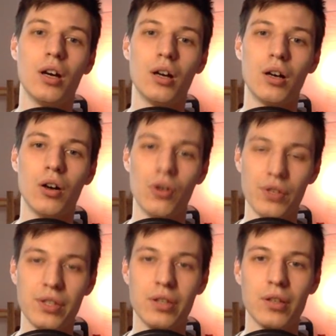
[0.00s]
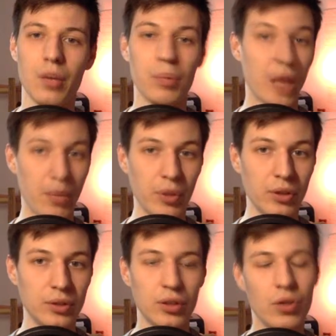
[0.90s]
also
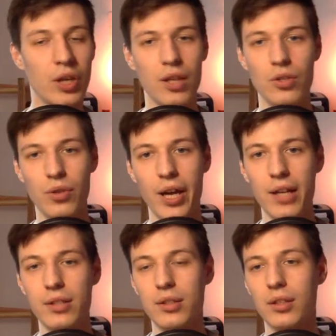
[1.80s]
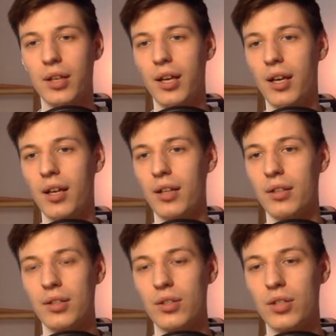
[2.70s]
applicable. You can do that,
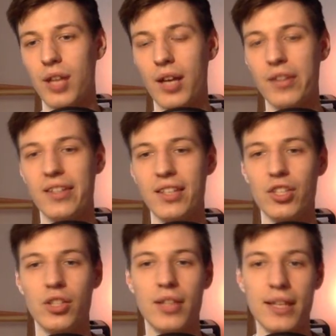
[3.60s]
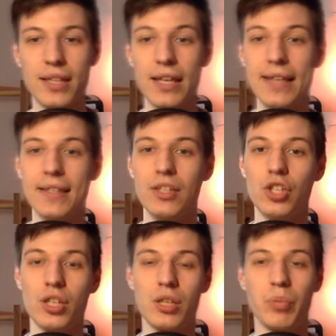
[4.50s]
and yeah, that's easy.
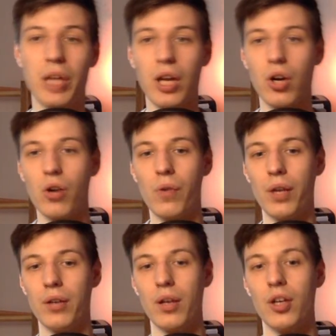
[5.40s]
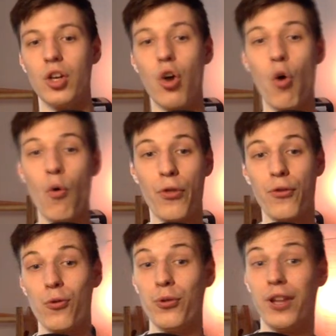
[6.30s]
Just apply a code and go
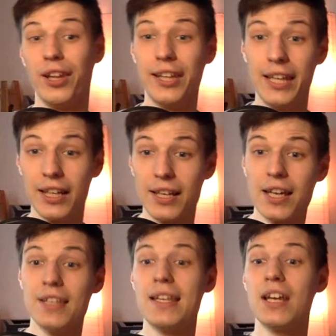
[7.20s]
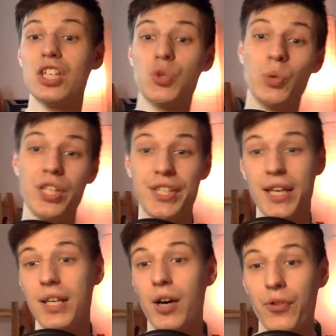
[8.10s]
through the link Dennis will
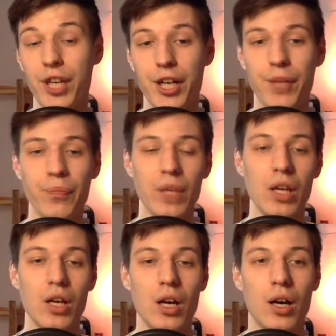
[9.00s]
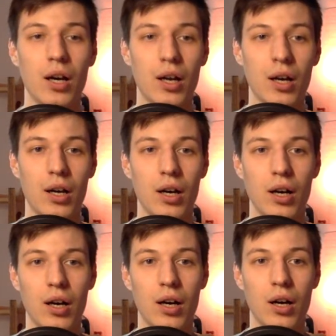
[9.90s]
send out there.
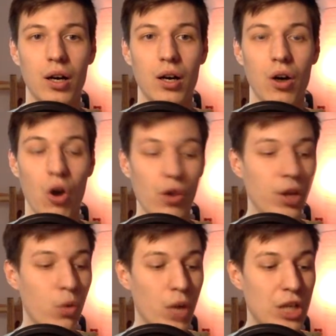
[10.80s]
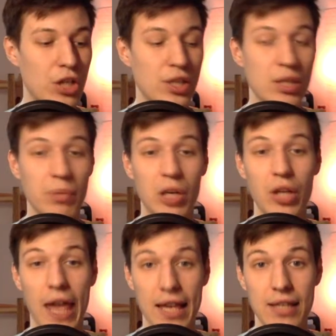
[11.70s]
All the questions
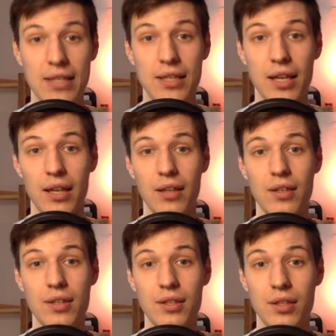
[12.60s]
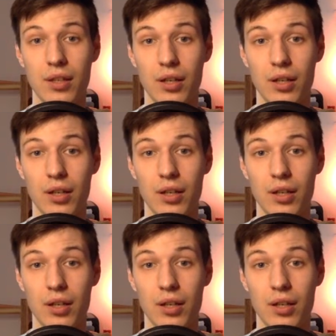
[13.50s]
about handstands,